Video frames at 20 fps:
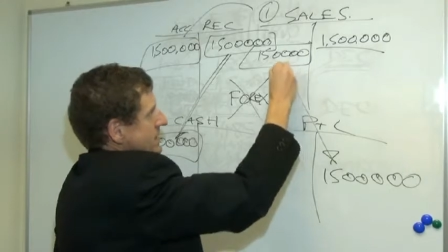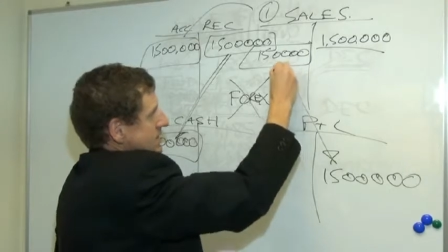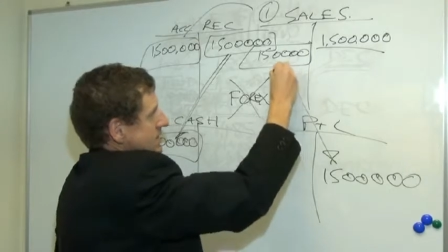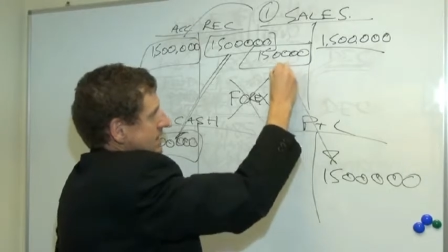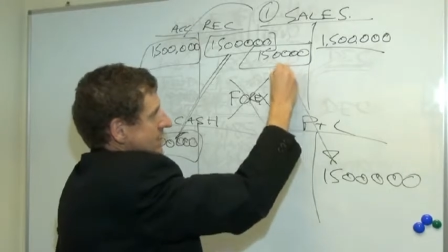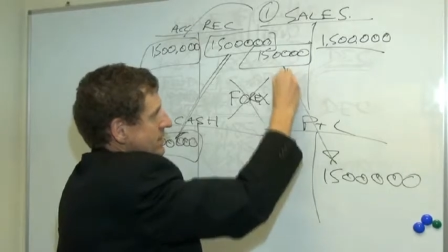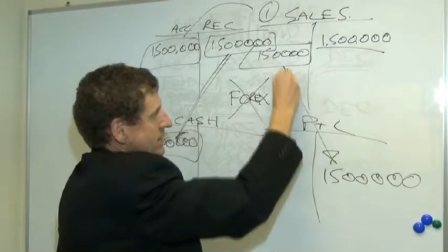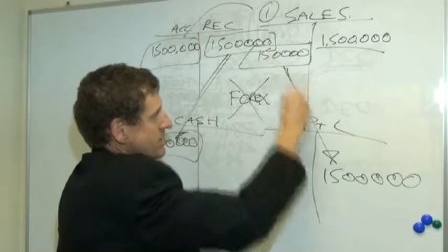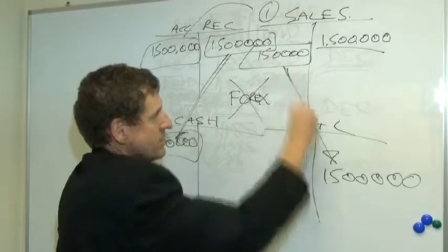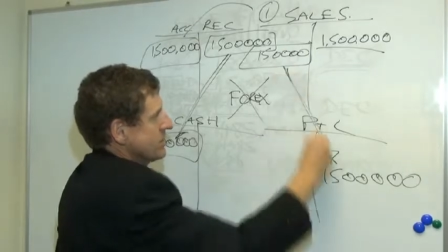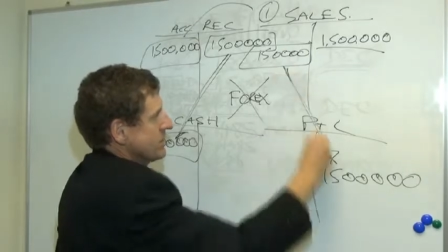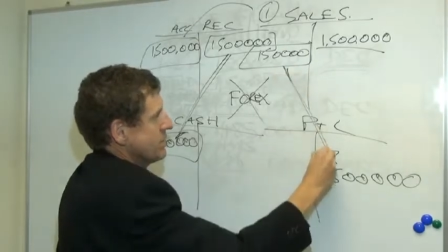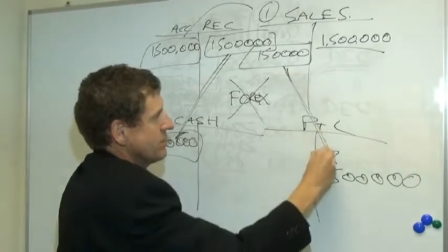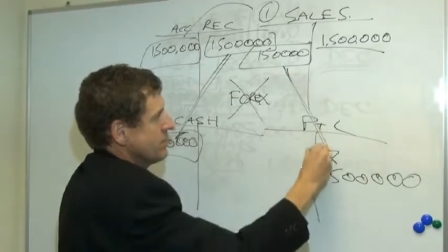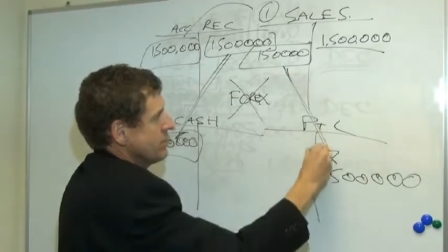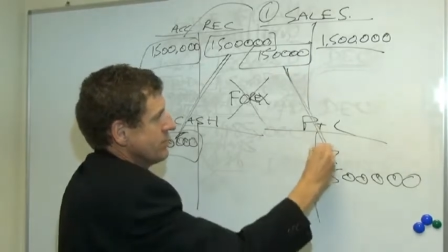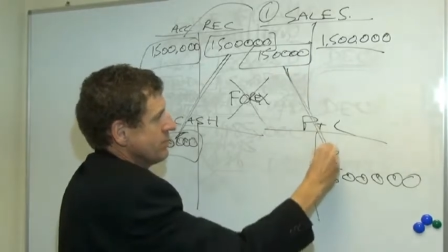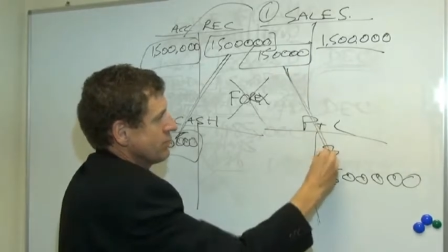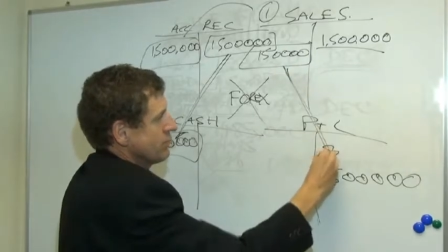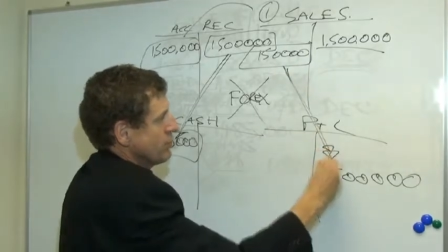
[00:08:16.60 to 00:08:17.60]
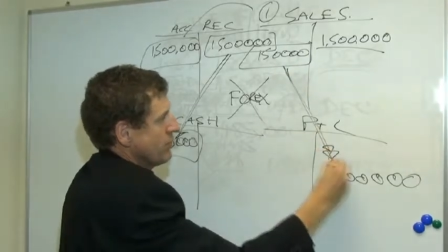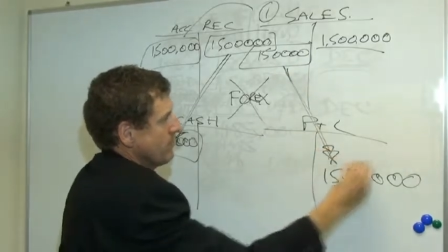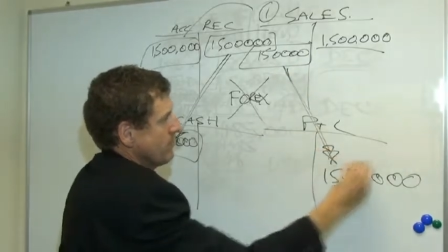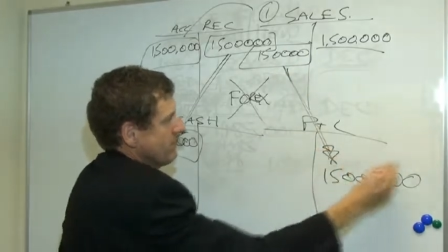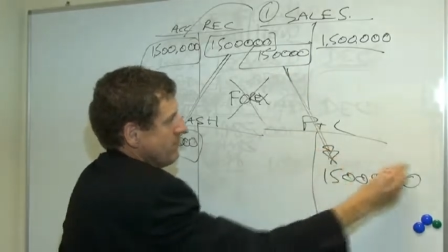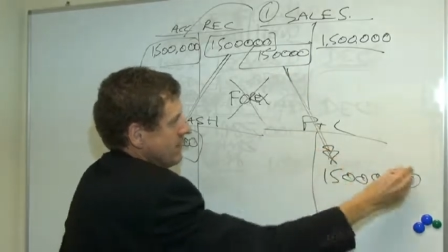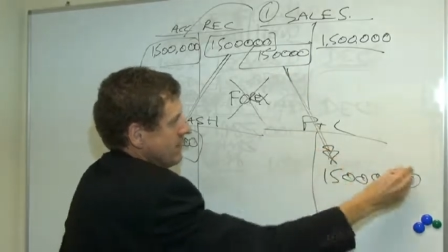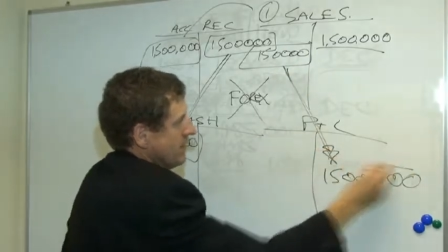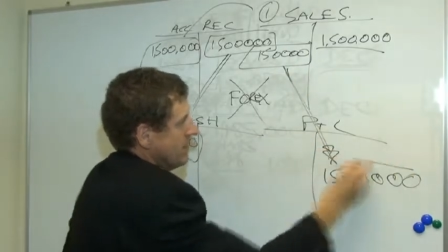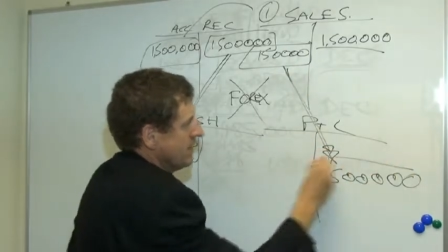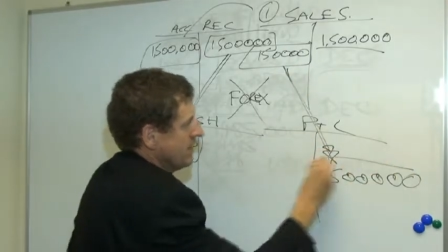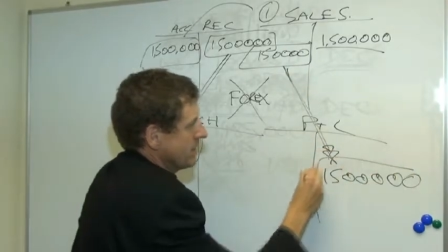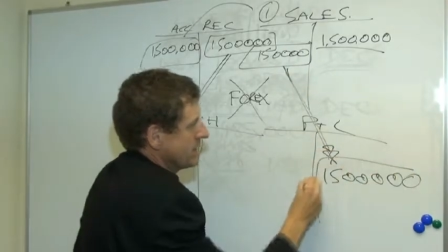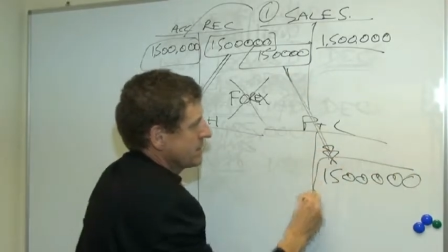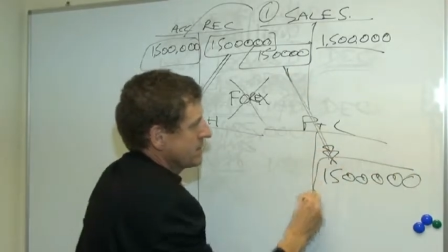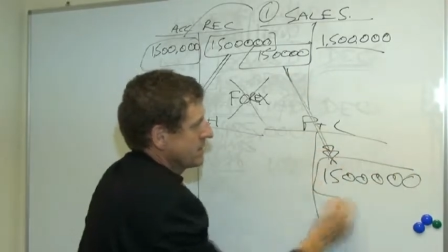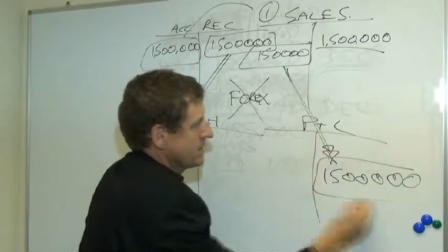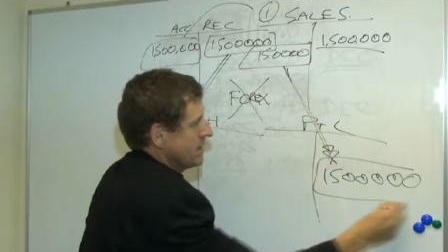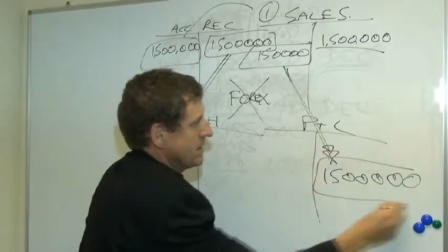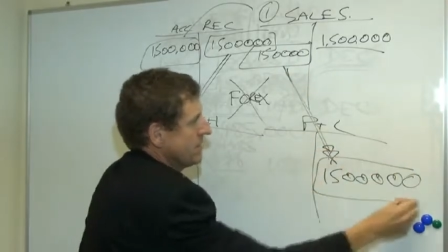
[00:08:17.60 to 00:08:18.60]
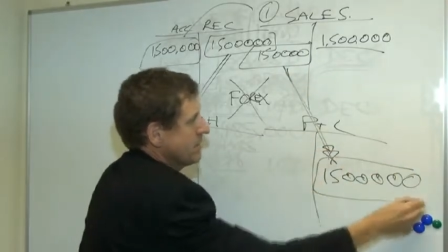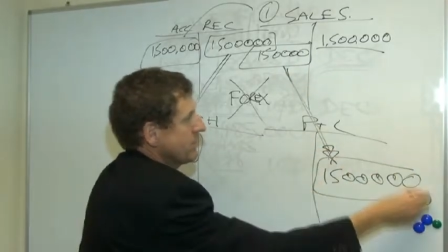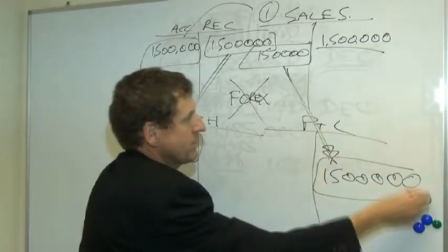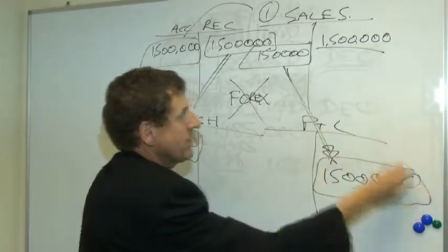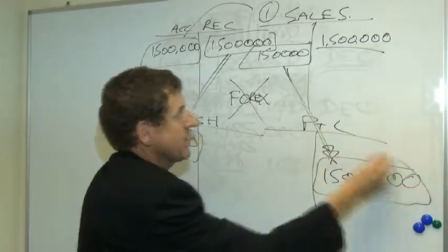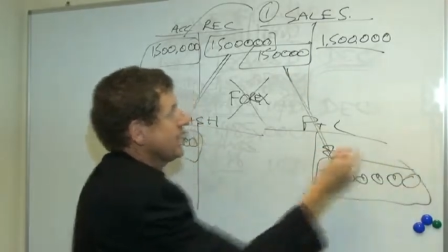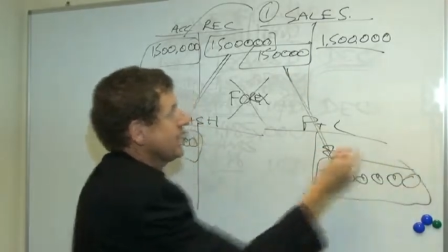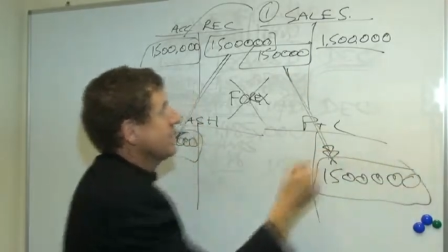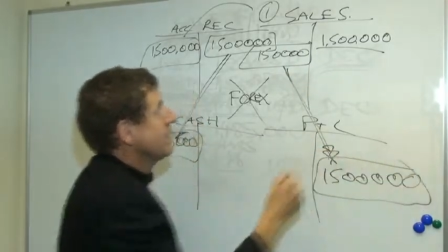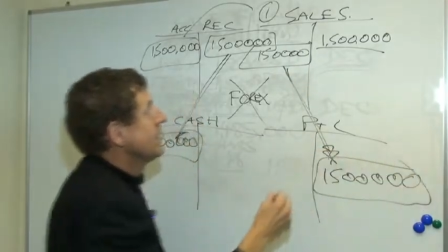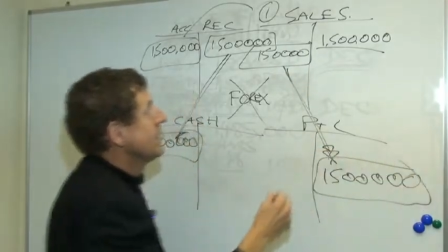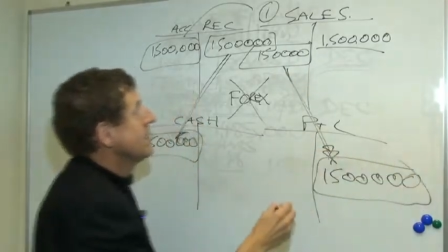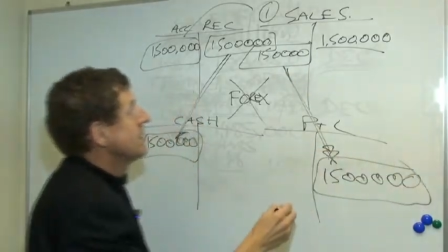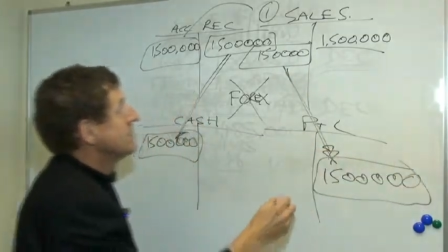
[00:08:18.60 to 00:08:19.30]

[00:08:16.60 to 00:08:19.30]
the sales to your profit and loss, okay?